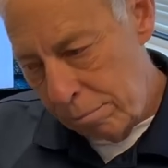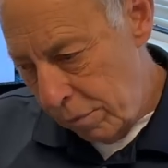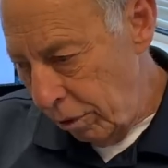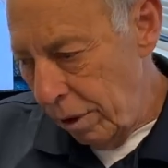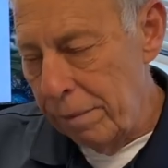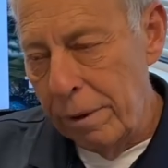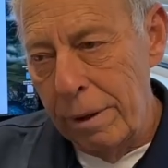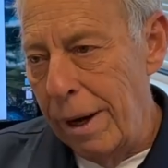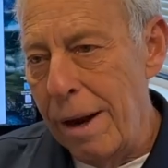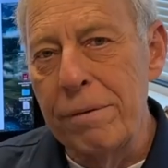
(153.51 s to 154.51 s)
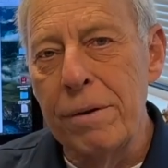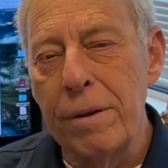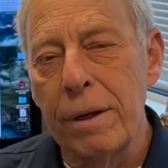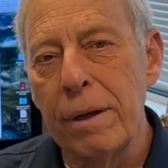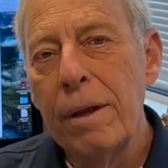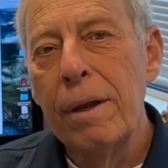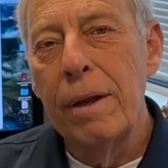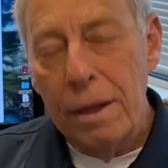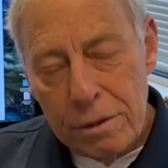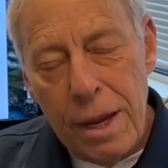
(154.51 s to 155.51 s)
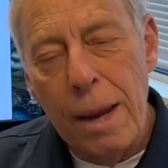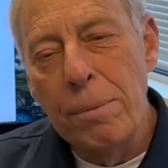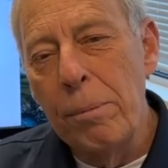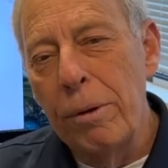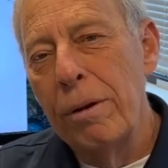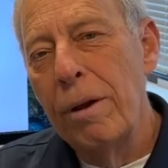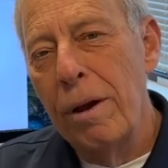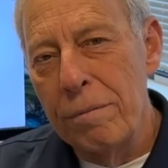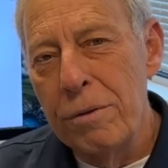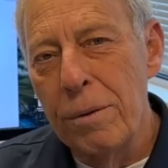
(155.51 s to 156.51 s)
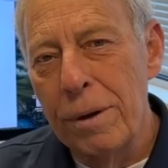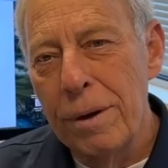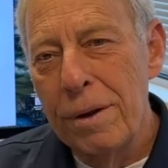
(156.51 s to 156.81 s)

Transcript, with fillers: deliver everything it's capable of doing.